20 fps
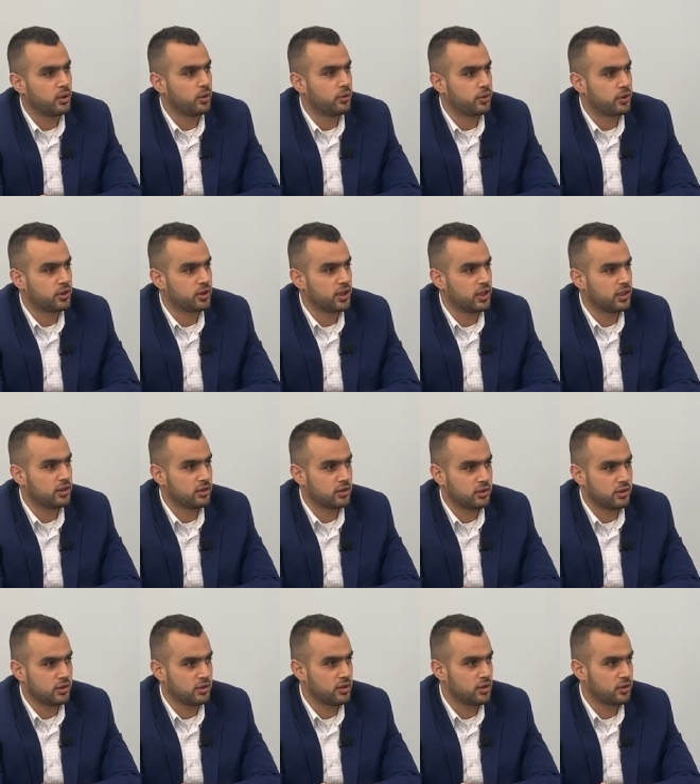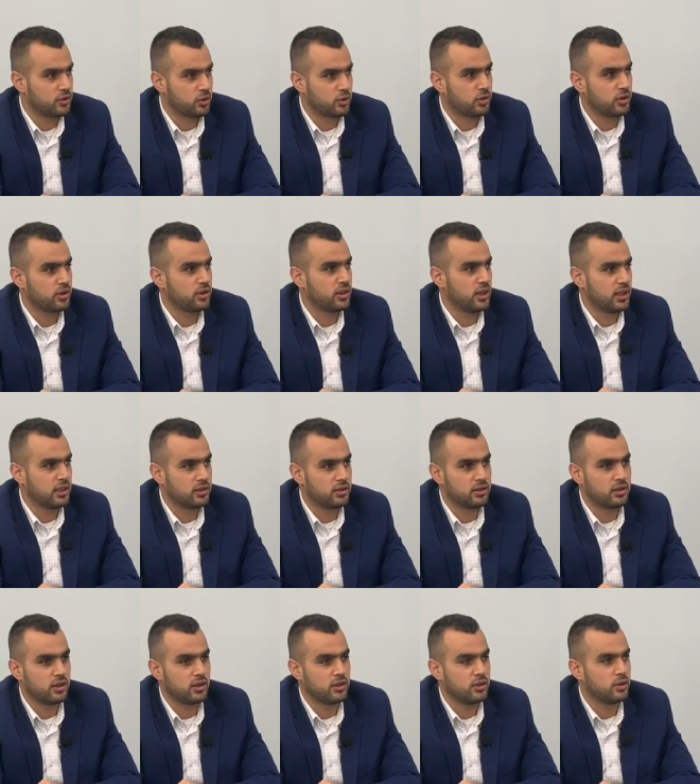forget the story that
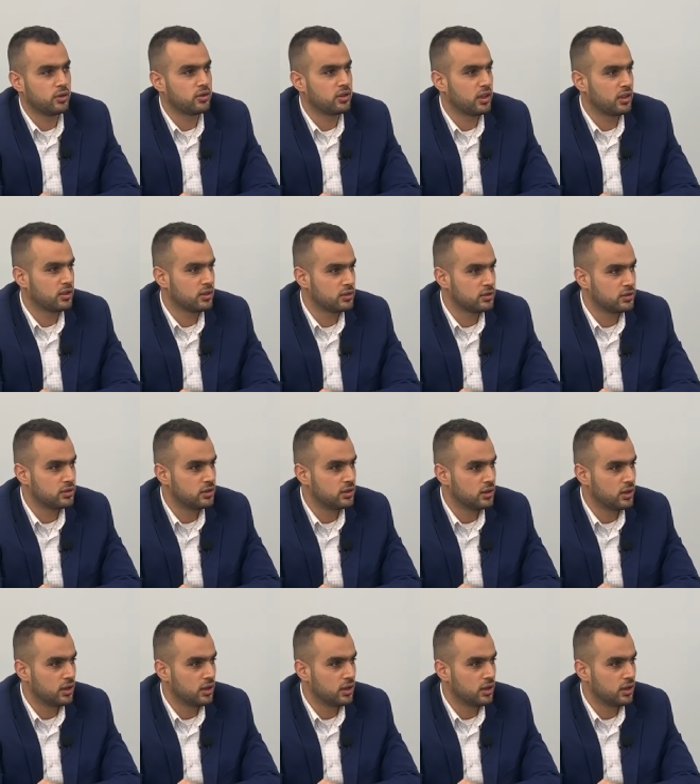you stated,